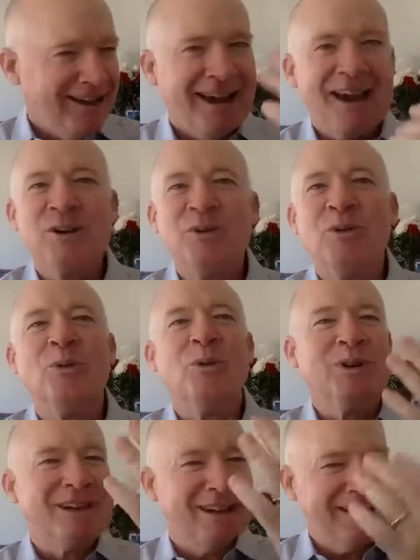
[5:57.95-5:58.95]
And
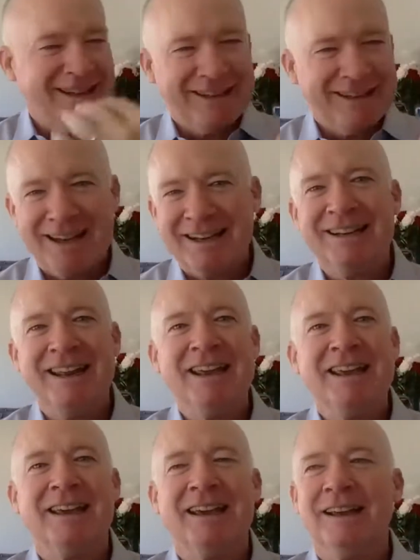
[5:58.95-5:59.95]
we did the
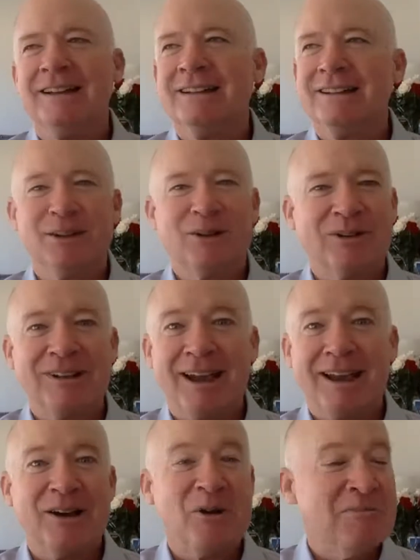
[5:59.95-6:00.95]
technique, and they were
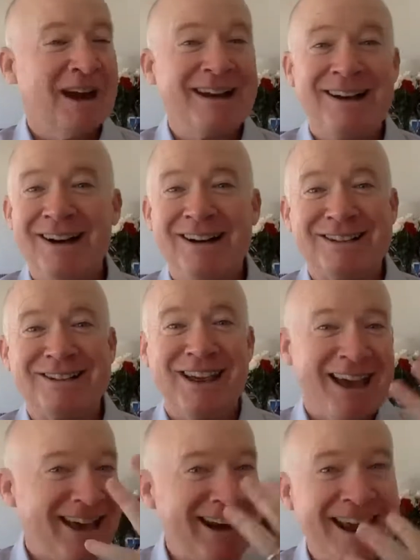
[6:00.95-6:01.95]
like, oh my gosh, the
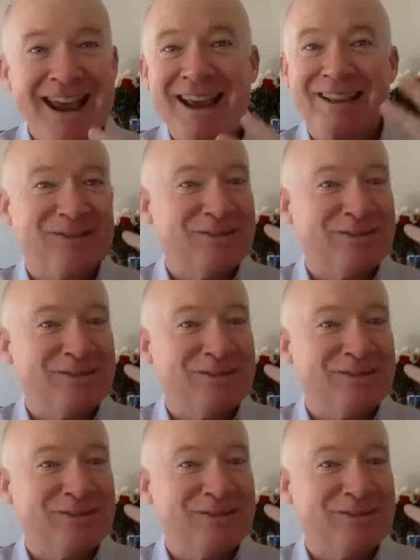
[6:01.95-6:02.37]
headache, the